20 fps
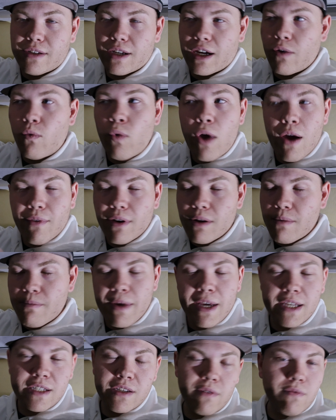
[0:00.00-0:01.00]
like, we have an
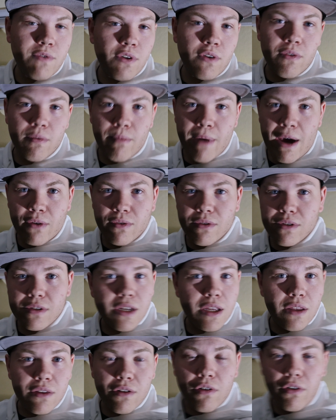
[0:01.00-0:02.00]
amazing view of the mountains,
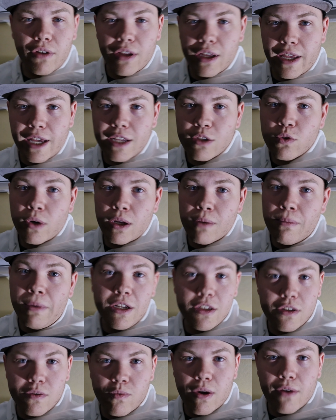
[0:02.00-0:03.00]
and they're only like 20
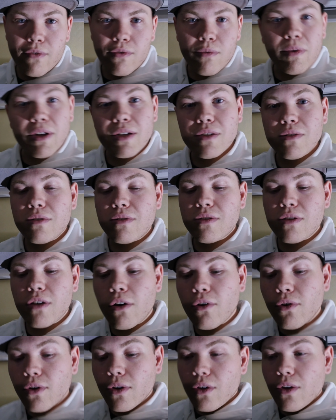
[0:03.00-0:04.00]
minutes away from us.
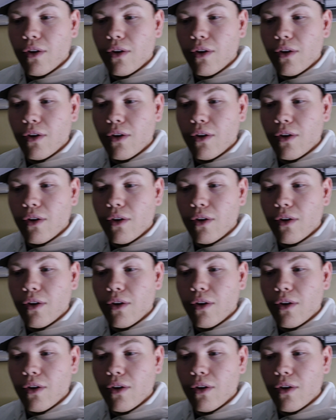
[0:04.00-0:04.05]
So